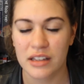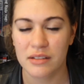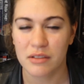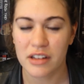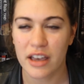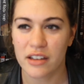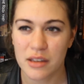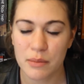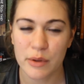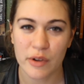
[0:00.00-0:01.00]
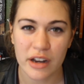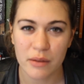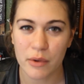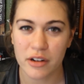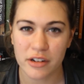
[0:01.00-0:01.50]
Well, yeah, he'd be writing
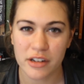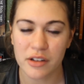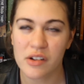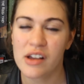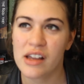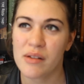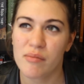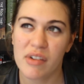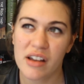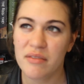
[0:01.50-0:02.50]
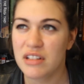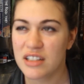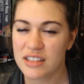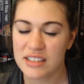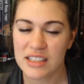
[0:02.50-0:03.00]
about her too. But I'm
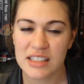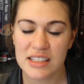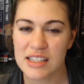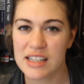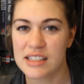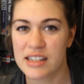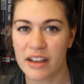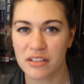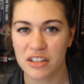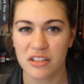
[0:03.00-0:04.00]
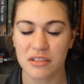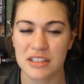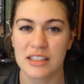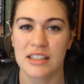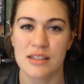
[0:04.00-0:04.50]
interested to see his style too.
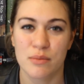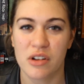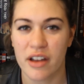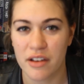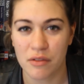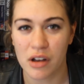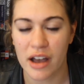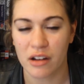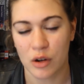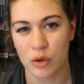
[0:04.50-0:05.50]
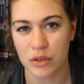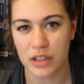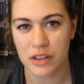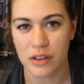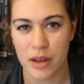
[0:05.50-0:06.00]
So that's a book I have on hold
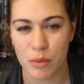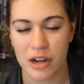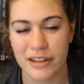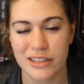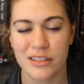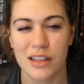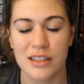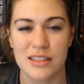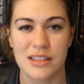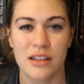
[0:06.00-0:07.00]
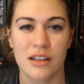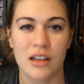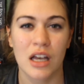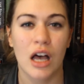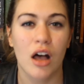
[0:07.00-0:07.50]
at the library. So that's
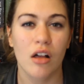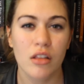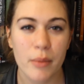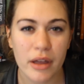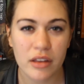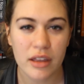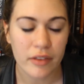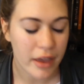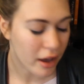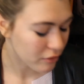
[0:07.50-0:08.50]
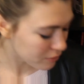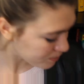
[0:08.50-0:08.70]
all about Lang Leav.